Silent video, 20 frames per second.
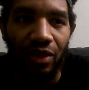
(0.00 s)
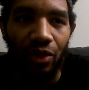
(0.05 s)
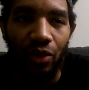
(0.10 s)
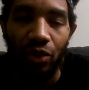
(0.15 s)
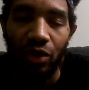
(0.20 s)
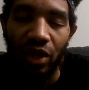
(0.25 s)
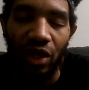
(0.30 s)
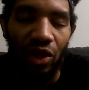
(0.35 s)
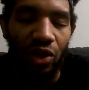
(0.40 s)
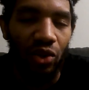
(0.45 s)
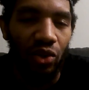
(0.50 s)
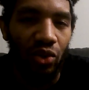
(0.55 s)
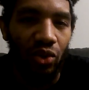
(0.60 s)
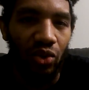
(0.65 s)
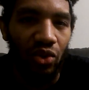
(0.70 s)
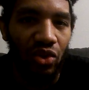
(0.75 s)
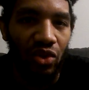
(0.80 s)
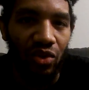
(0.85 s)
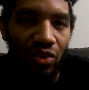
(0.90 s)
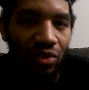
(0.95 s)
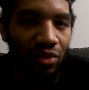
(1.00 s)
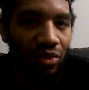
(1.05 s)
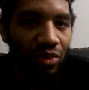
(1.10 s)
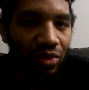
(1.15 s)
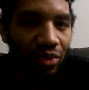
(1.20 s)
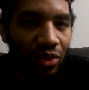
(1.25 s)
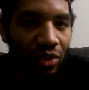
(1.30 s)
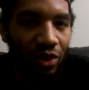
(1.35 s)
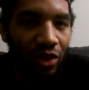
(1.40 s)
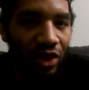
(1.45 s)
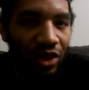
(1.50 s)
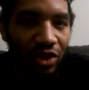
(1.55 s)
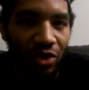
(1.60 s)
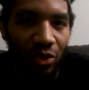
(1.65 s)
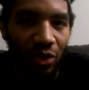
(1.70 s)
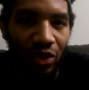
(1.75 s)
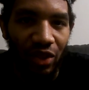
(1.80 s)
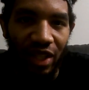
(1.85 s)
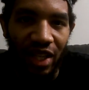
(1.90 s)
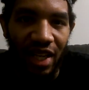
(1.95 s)
who knows who
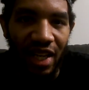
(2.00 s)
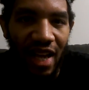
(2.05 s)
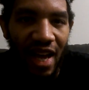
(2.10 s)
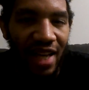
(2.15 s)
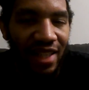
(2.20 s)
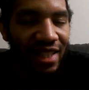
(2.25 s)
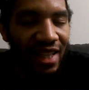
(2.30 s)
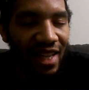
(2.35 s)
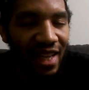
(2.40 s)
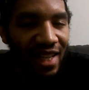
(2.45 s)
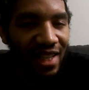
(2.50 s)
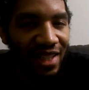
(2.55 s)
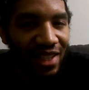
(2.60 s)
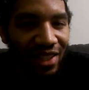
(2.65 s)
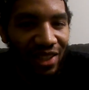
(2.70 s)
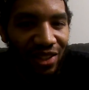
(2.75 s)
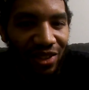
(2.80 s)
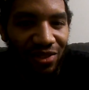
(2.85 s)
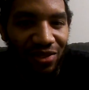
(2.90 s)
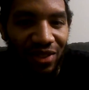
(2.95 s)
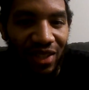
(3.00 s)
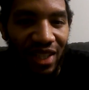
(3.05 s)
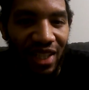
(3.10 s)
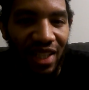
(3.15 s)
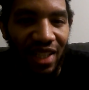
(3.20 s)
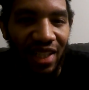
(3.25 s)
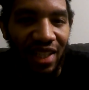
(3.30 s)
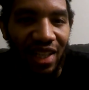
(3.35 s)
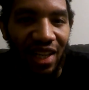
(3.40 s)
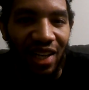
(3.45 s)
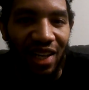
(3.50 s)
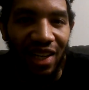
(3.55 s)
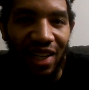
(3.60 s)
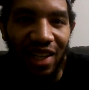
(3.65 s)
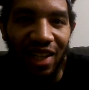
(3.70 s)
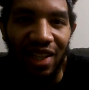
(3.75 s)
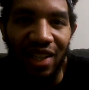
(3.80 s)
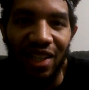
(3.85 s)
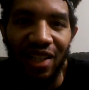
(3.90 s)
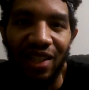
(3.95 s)
else we'll get at the end of
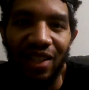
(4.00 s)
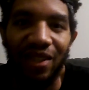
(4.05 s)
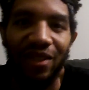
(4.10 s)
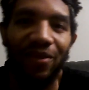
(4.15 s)
uh,